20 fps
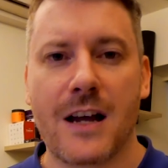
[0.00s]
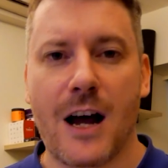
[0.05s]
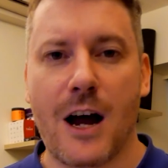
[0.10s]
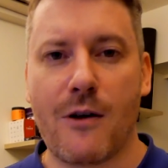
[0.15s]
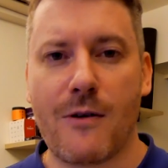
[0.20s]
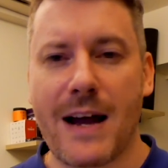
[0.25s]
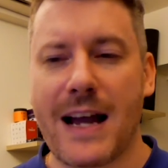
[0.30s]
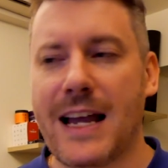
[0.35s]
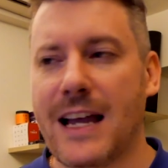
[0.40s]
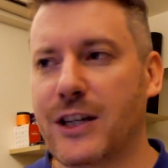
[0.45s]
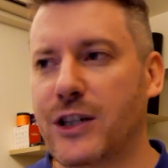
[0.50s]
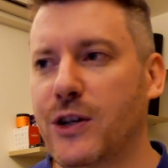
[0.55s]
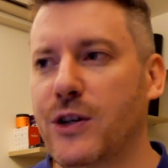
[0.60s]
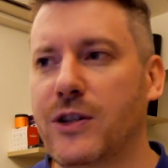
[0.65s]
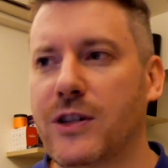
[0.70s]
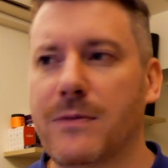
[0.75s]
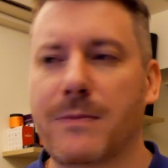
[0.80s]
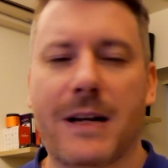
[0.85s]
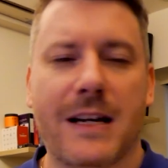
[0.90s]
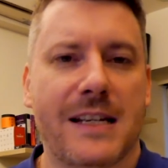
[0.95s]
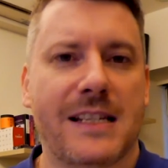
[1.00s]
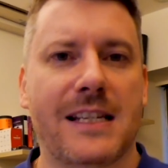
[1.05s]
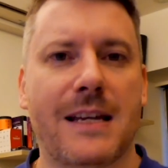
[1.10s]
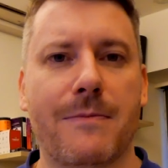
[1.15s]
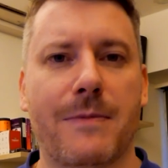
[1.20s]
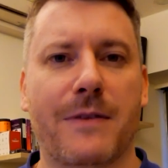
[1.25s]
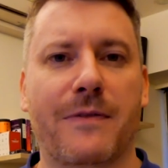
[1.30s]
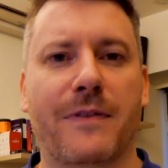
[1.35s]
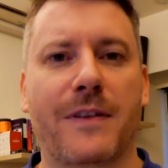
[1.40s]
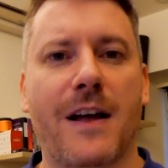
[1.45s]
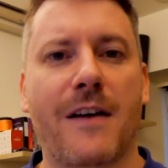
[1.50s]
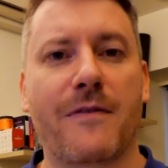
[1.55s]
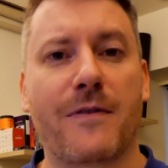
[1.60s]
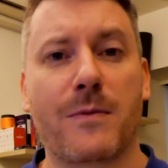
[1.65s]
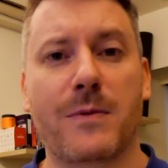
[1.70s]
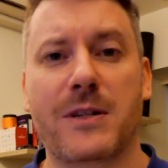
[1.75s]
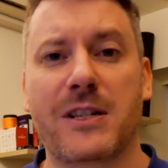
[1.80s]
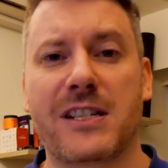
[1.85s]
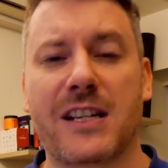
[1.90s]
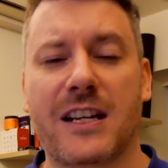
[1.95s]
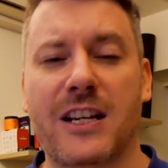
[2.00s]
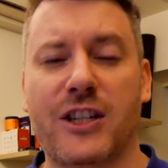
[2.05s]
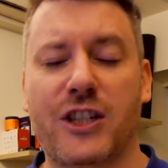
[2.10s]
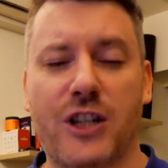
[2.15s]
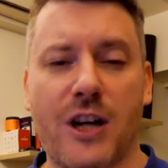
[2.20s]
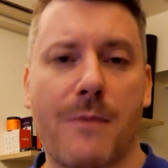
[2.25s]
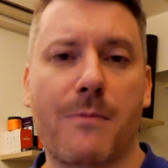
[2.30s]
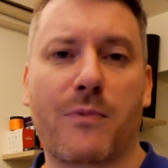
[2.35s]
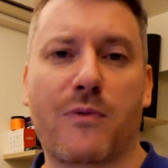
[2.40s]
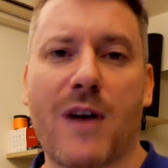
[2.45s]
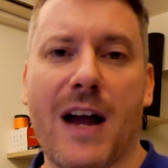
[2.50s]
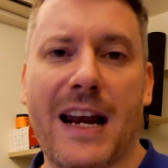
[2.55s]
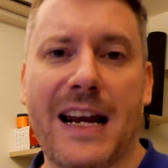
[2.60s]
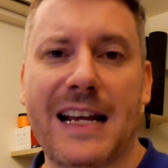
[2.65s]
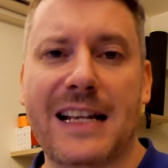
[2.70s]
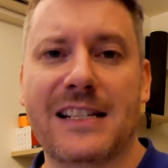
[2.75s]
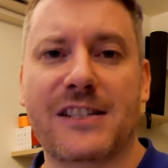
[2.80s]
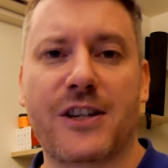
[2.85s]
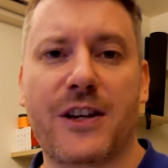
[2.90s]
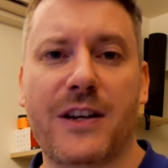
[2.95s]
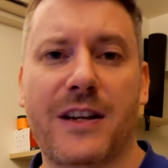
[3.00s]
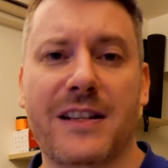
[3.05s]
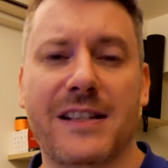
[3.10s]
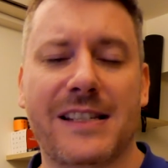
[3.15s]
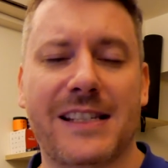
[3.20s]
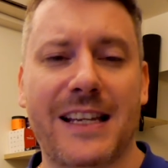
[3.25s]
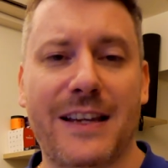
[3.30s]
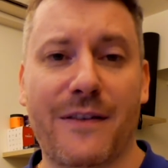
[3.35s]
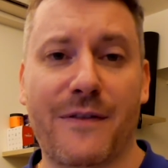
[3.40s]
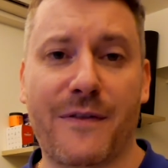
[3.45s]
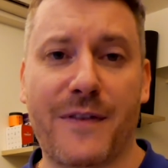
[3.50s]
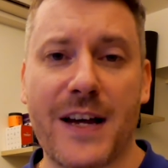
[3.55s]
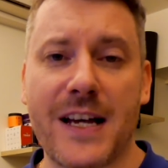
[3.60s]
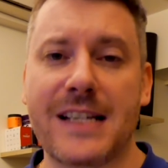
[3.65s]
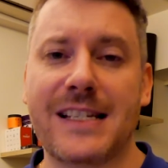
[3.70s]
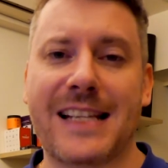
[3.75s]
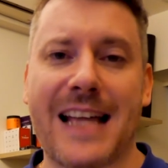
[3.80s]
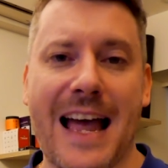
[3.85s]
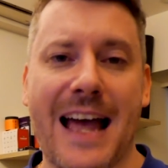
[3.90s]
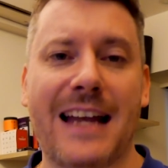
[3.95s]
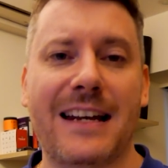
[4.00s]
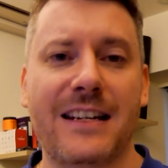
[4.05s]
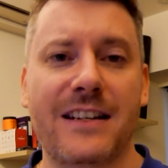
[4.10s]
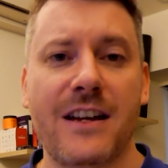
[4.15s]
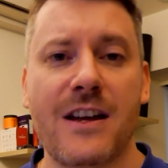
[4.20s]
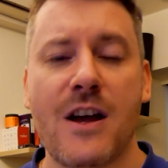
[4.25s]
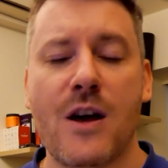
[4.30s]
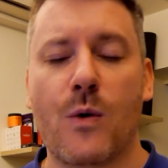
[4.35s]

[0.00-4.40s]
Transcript: All right, as usual, I'm gonna skip the fluff and we're just gonna jump right in so you can see firsthand